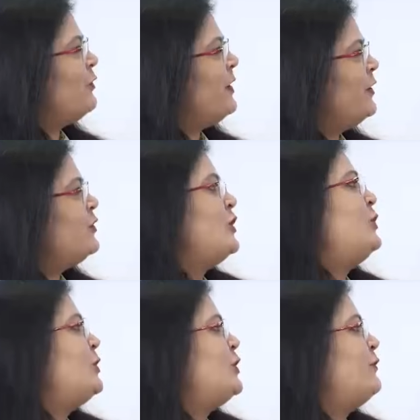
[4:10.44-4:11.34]
of
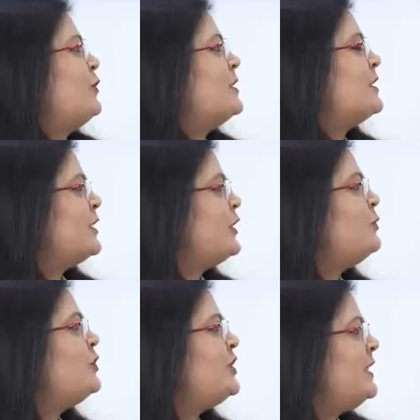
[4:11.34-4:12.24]
energy, which of course is a
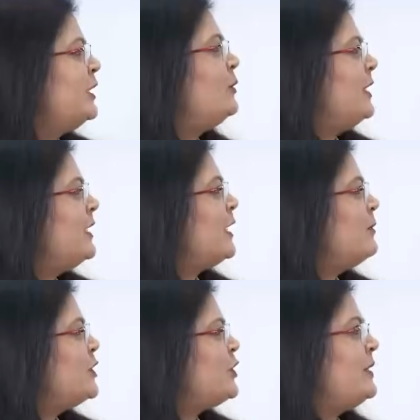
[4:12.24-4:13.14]
huge deal when it
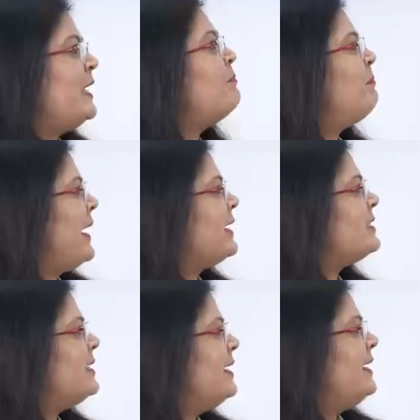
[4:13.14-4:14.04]
comes to the
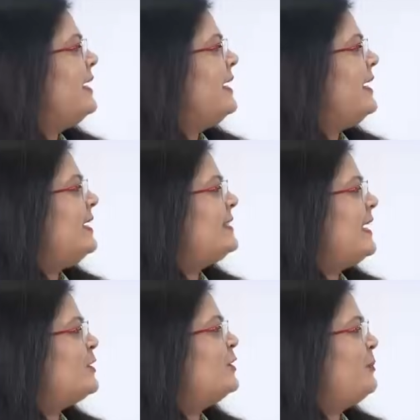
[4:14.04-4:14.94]
impact it
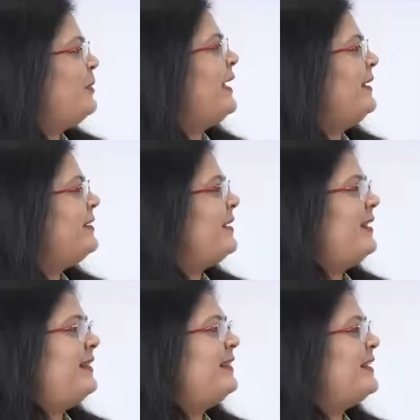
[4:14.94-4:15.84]
has on the planet.
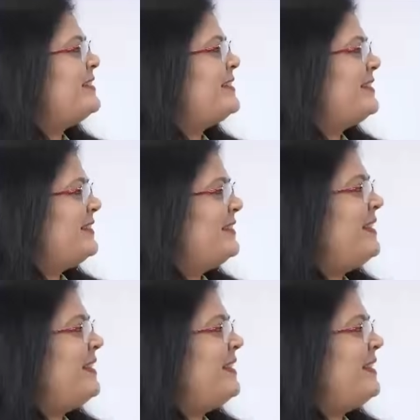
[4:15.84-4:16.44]
I think that's that's, right.